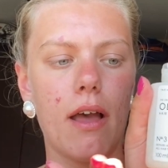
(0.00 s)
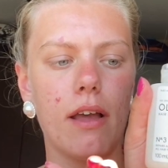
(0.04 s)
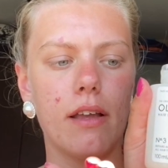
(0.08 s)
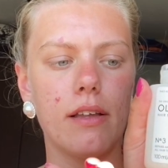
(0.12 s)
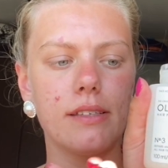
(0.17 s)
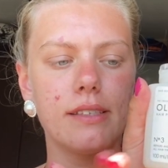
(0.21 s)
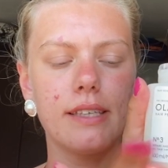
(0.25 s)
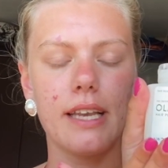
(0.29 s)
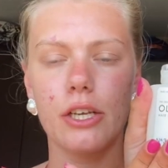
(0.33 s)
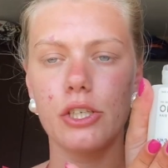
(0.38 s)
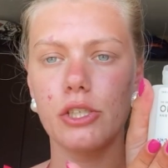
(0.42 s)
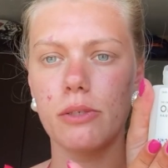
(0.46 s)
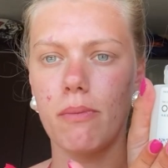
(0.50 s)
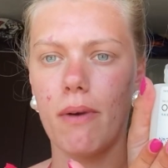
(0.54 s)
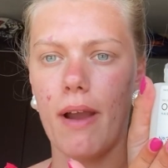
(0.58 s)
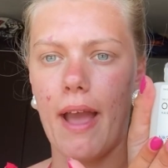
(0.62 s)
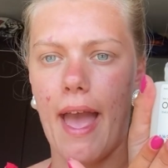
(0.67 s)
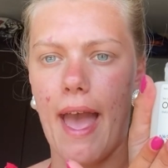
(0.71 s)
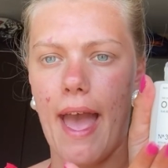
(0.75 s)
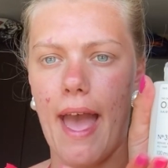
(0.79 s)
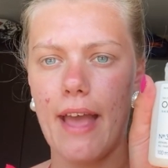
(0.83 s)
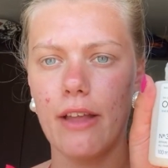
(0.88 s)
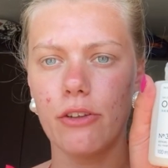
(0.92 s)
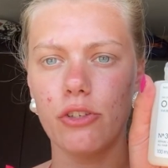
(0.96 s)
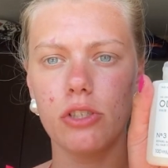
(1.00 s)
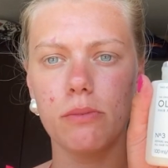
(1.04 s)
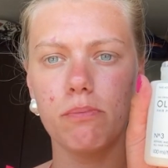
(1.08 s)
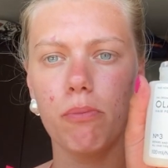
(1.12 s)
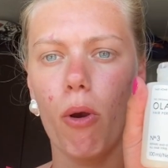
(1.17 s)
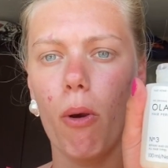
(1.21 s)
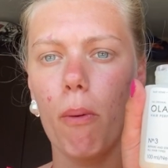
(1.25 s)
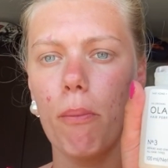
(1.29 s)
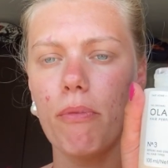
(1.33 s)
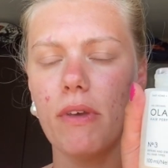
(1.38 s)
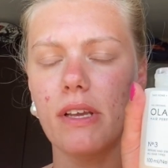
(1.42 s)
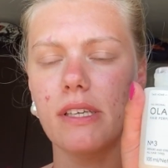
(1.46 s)
section my hair and just
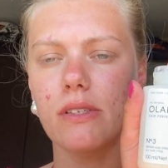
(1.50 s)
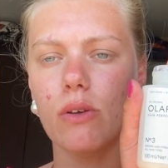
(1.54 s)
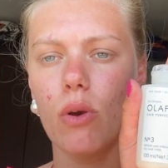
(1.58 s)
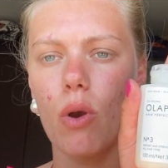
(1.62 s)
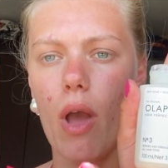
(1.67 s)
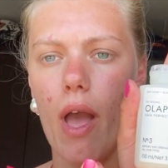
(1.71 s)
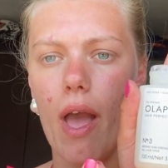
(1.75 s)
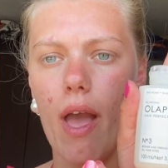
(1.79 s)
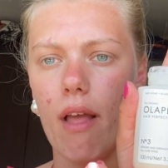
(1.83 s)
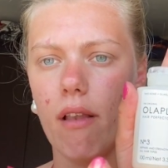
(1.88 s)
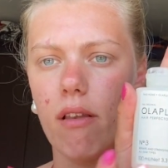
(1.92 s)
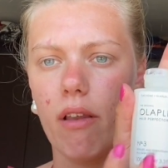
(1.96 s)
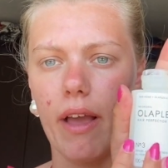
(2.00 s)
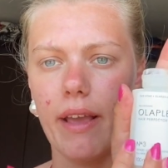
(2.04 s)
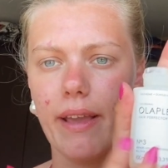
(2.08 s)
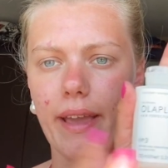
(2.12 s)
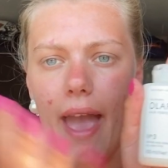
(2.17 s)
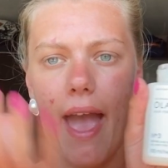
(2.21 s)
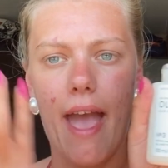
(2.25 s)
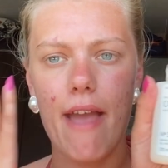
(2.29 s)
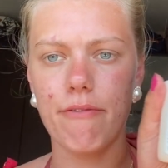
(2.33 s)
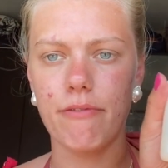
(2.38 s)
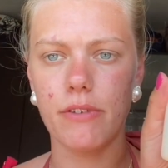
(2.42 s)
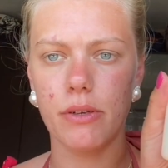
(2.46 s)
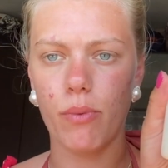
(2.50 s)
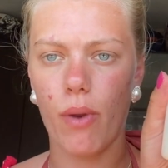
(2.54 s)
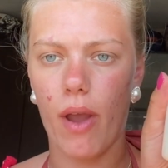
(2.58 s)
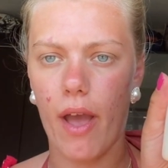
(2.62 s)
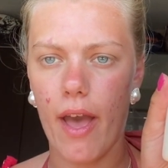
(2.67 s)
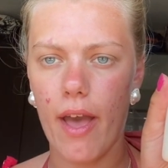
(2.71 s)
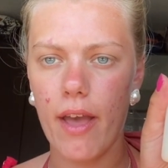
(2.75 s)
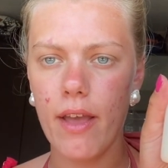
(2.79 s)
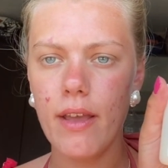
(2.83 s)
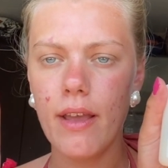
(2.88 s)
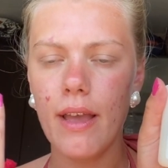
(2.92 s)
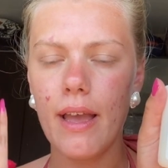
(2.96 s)
pop this like
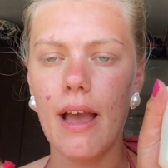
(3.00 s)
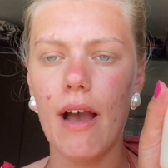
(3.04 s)
everywhere.